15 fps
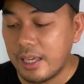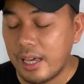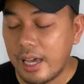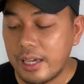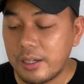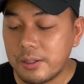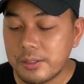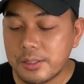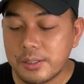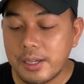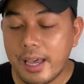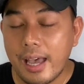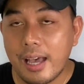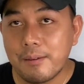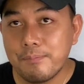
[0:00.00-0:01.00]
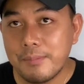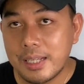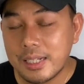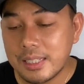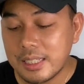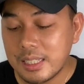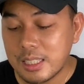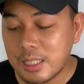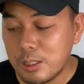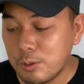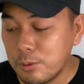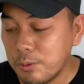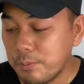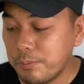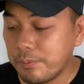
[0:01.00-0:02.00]
I also have Milanese
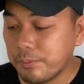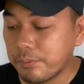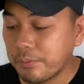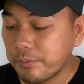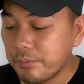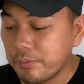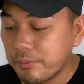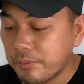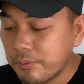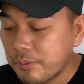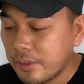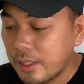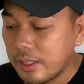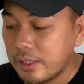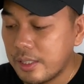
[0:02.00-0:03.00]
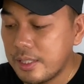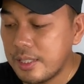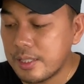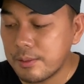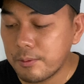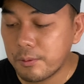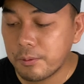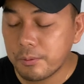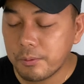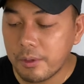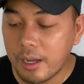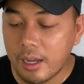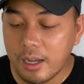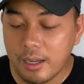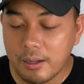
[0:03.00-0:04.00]
loop. This is
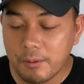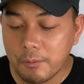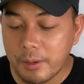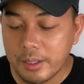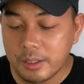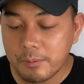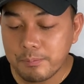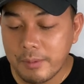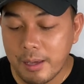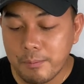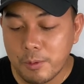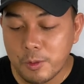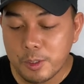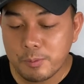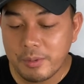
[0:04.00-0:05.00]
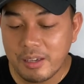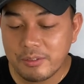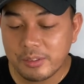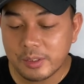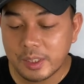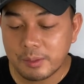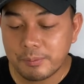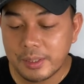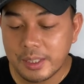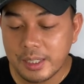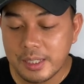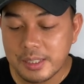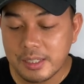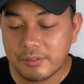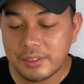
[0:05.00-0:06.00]
one of my most favorite
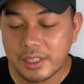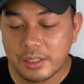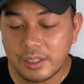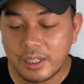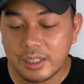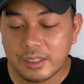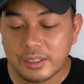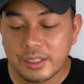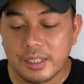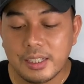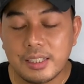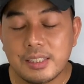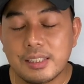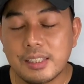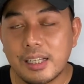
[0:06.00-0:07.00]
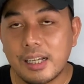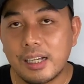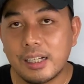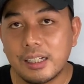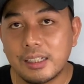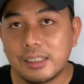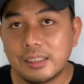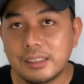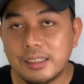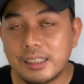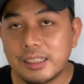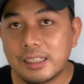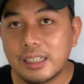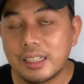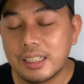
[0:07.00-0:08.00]
because of the color. It's
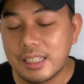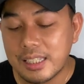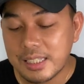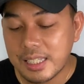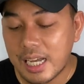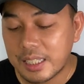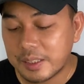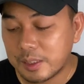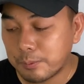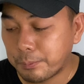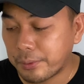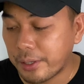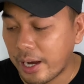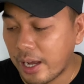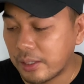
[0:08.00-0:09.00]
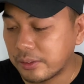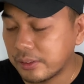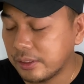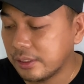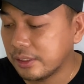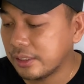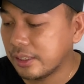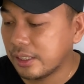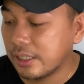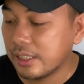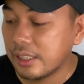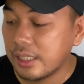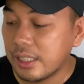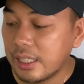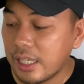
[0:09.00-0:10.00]
the saddle brown,
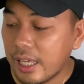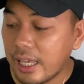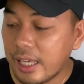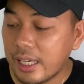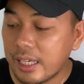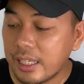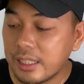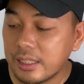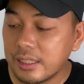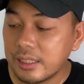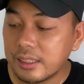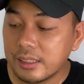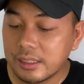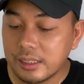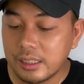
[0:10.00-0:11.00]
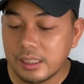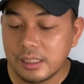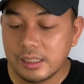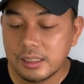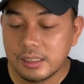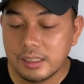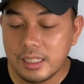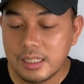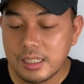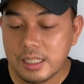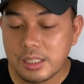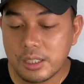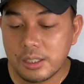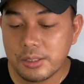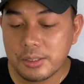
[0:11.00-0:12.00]
and this is
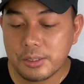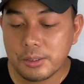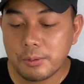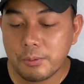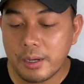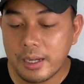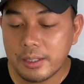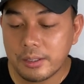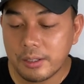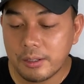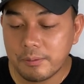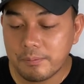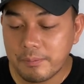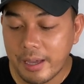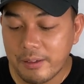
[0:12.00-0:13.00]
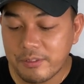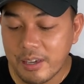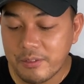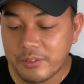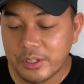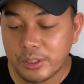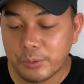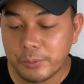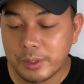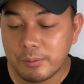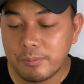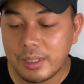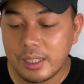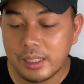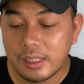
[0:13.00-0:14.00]
also one of my favorite would
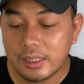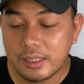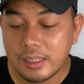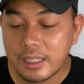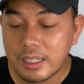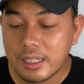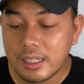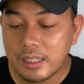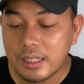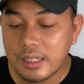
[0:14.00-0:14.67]
be the